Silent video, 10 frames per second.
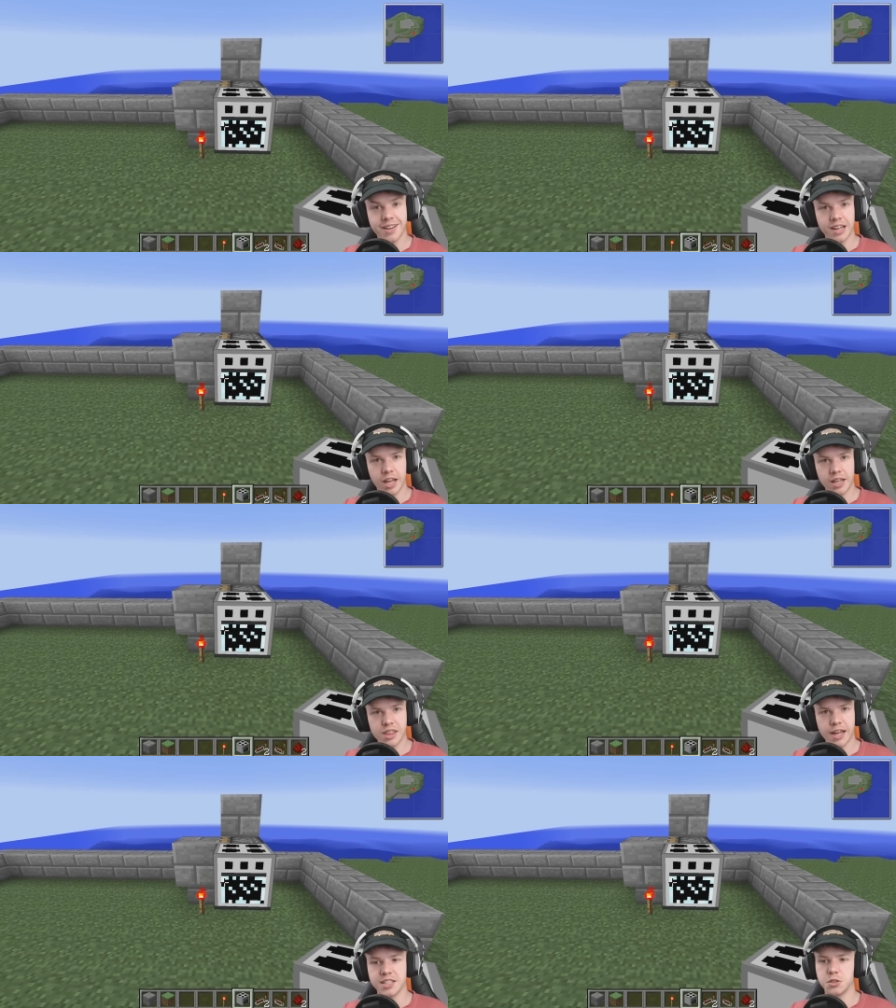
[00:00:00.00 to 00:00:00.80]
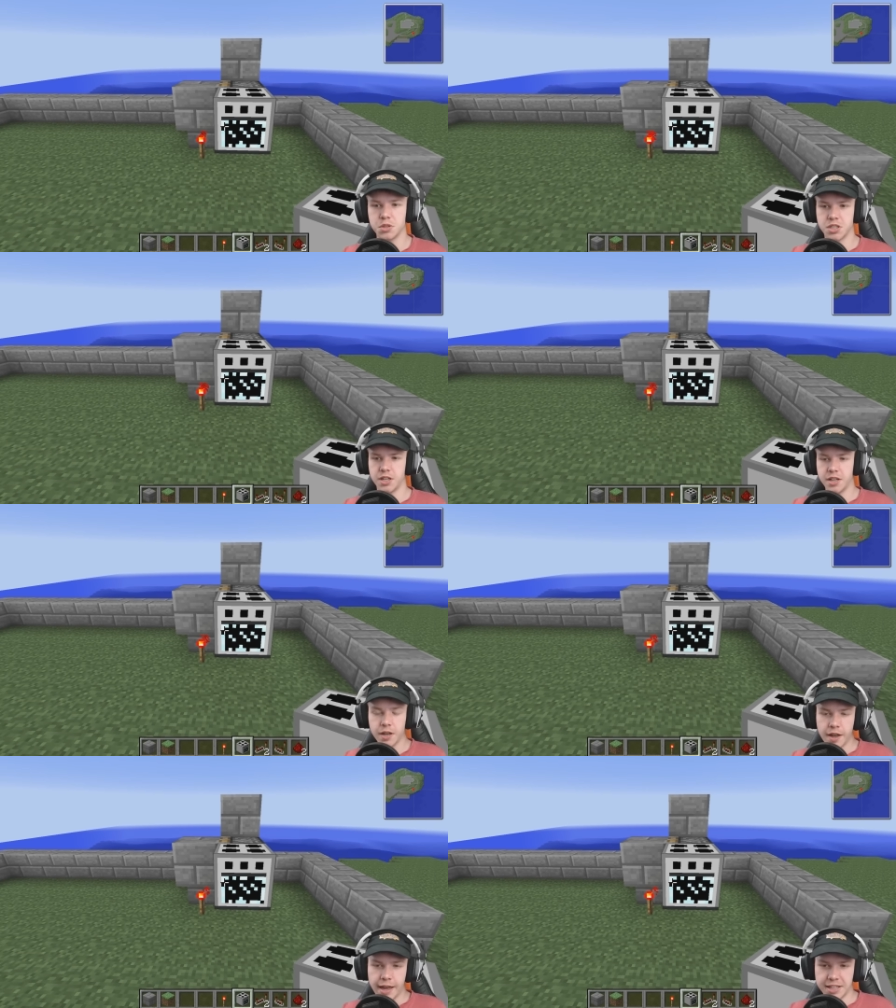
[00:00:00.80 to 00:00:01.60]
Like that. So it's gonna
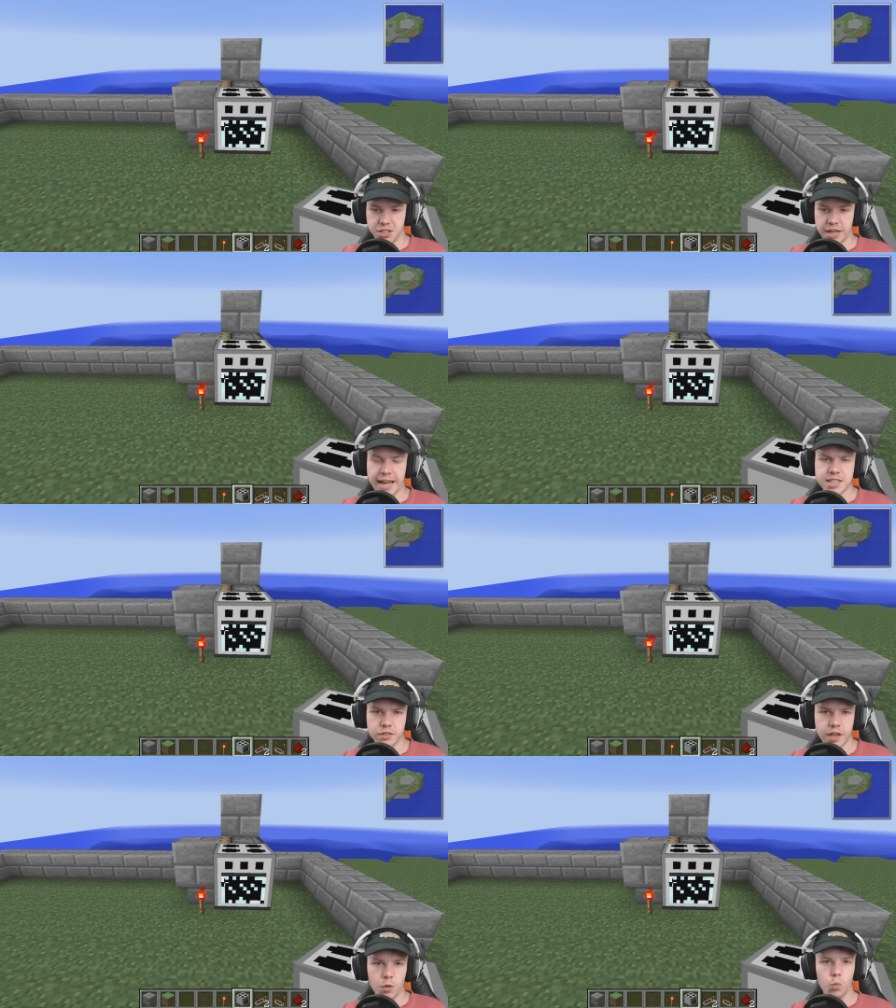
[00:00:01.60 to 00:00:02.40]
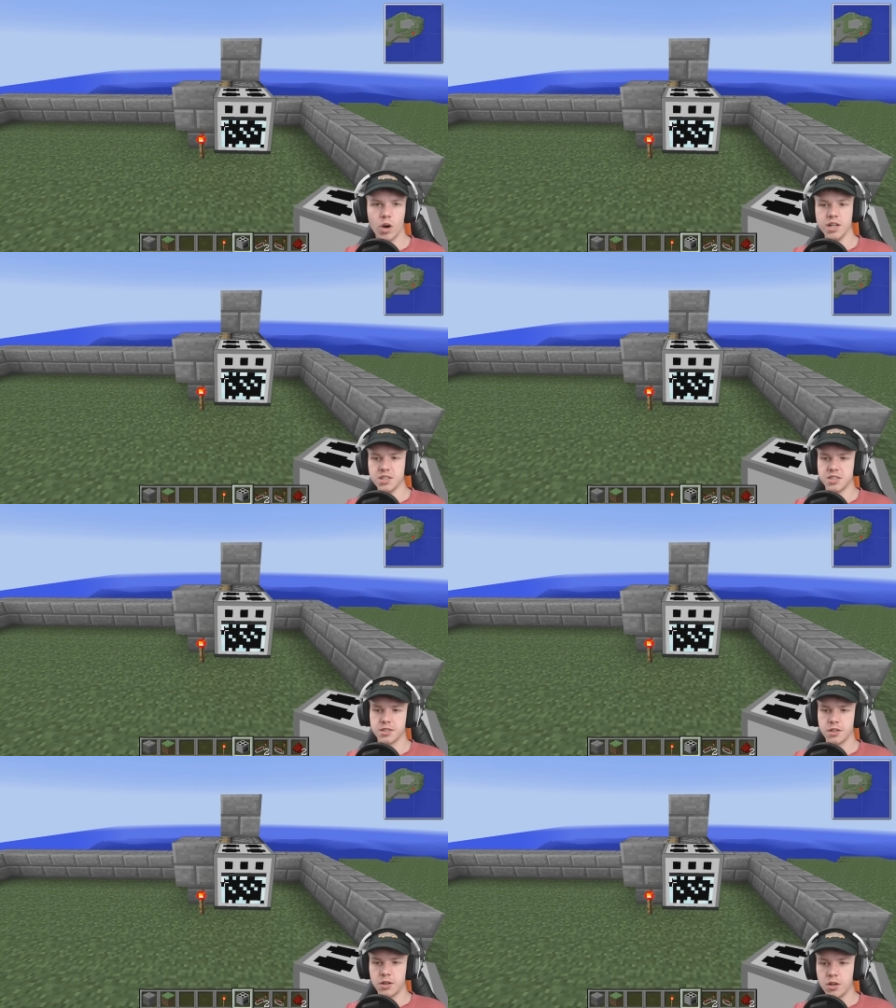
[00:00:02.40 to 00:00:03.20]
it's gonna activate
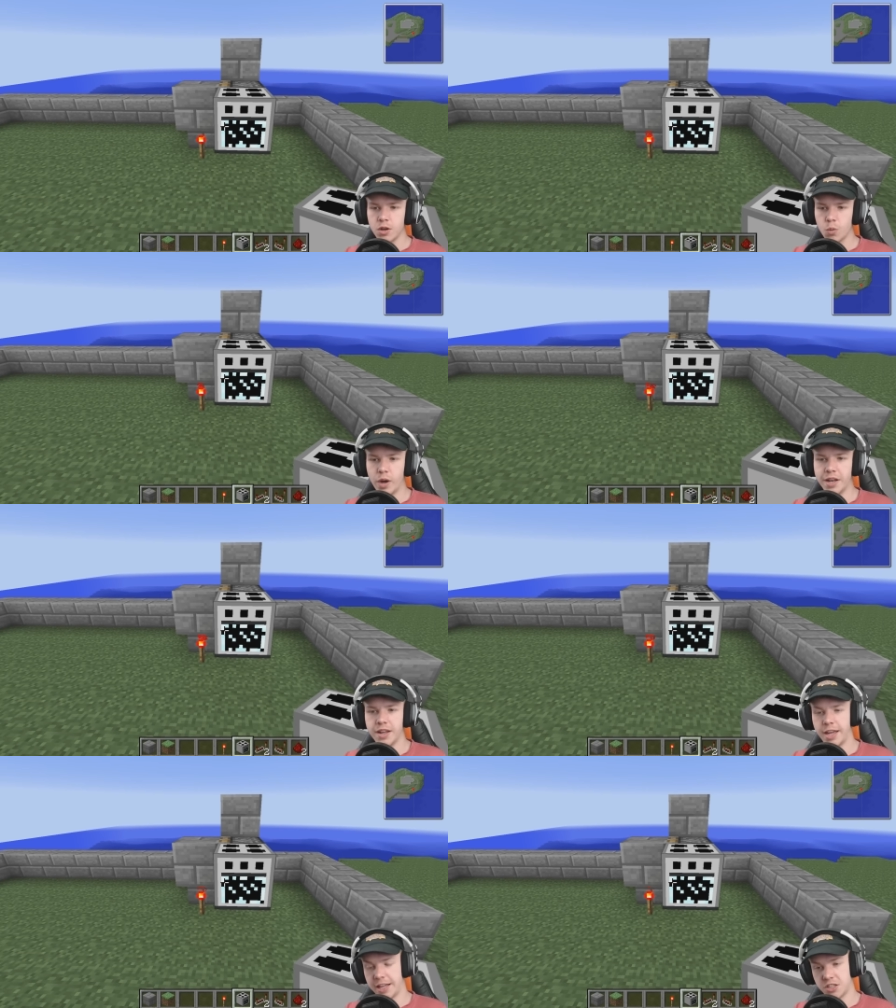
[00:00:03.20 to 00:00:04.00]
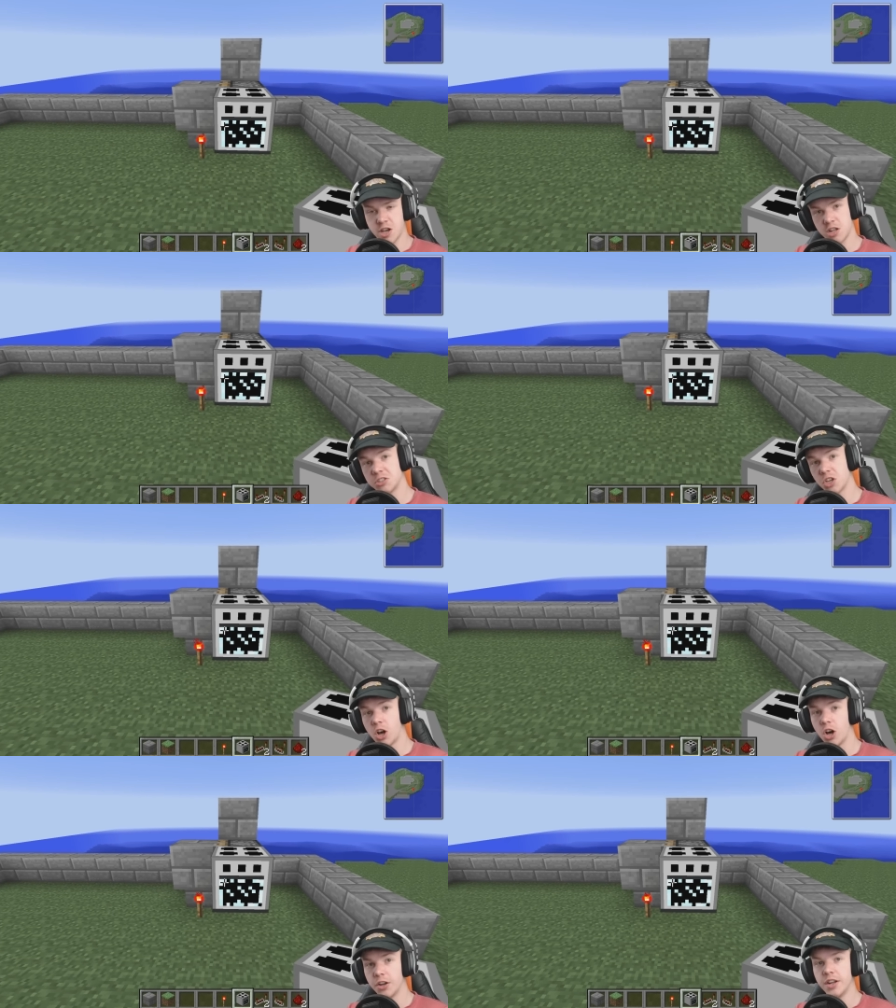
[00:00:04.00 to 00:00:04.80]
once when it turns
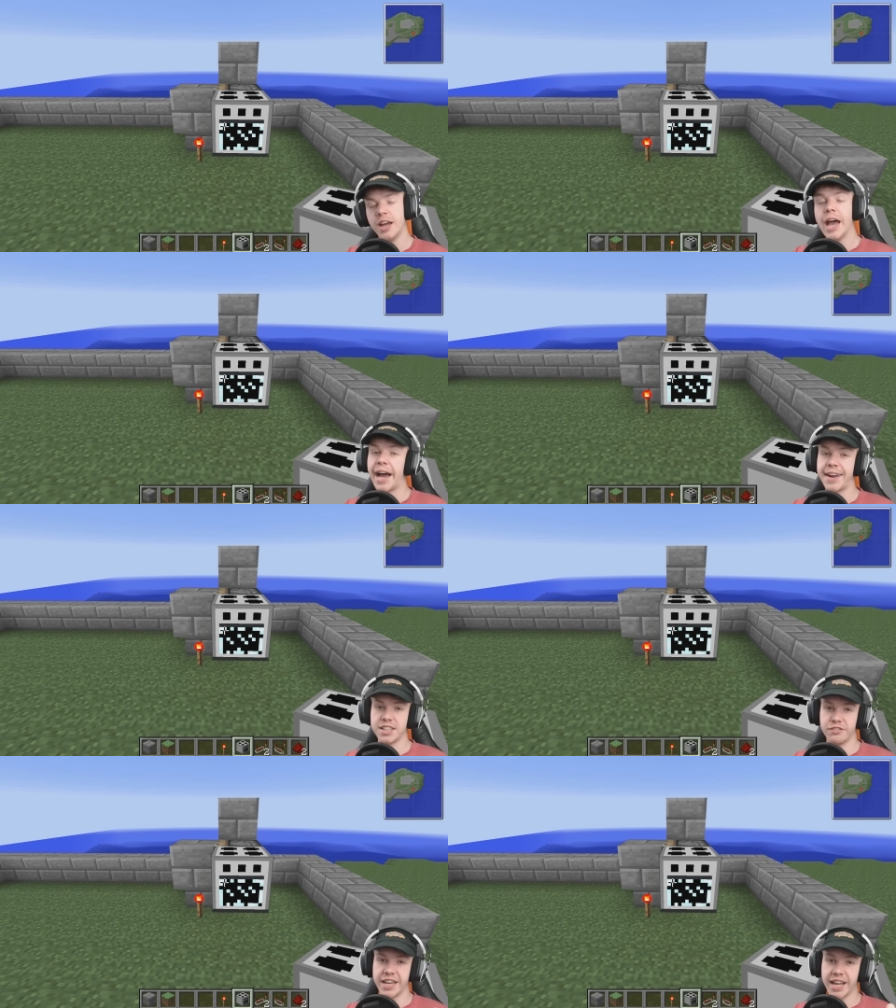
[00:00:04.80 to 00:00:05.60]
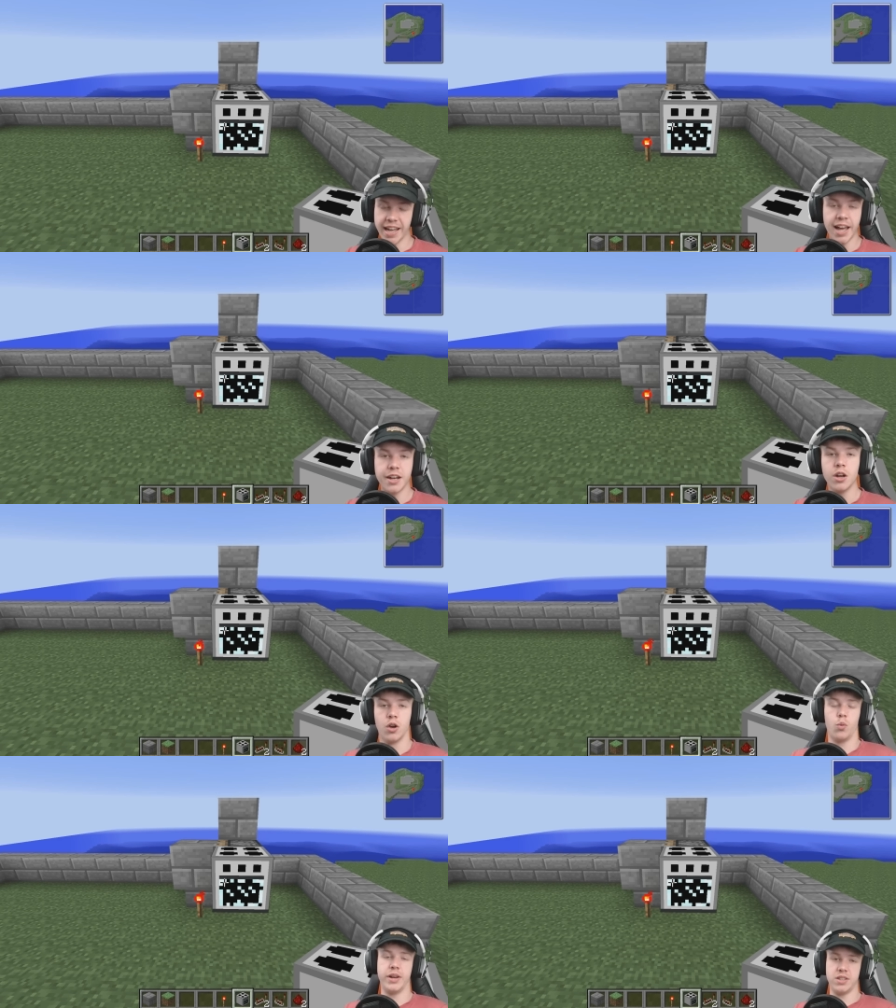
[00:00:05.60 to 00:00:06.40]
on and activate again
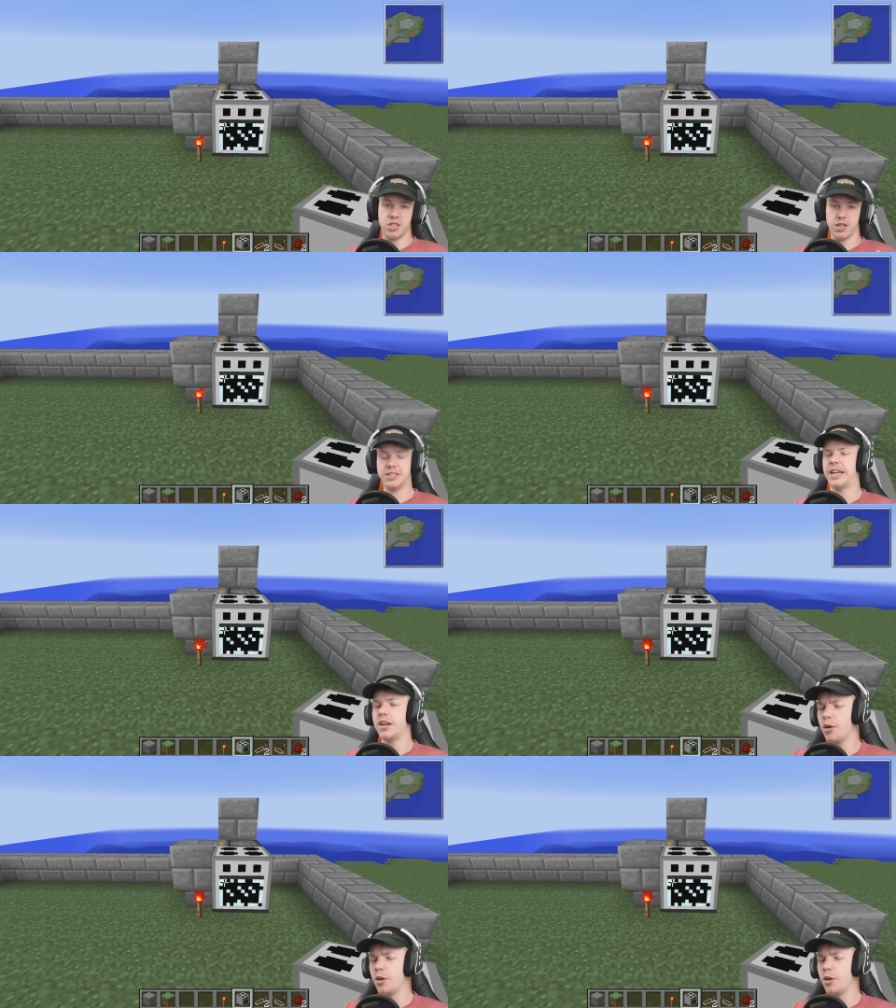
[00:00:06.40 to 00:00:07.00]
when it turns down.